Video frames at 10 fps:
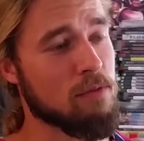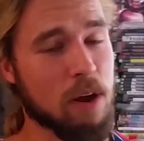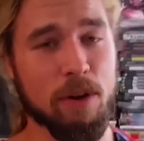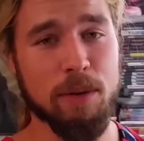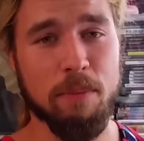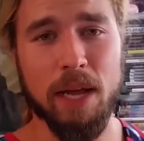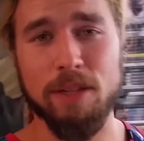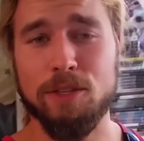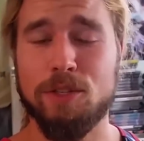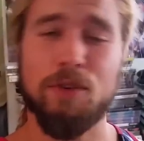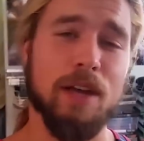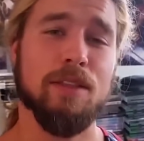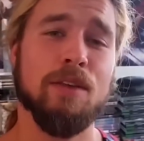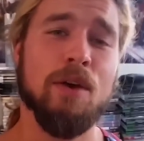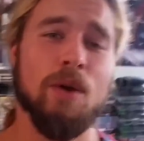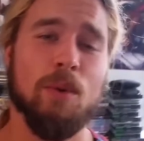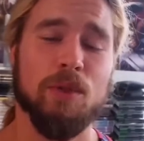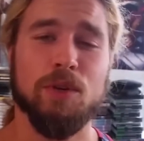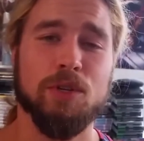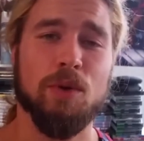varied and balanced strength
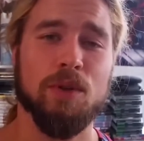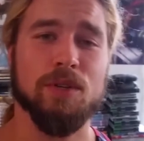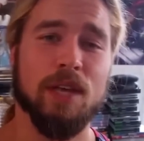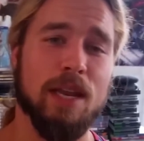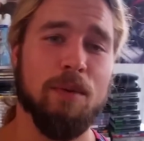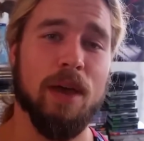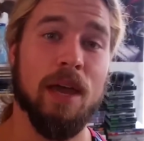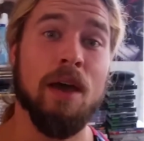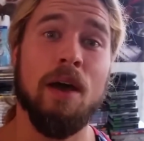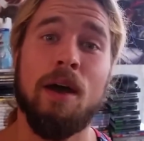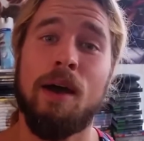with your shoulders. Anyway,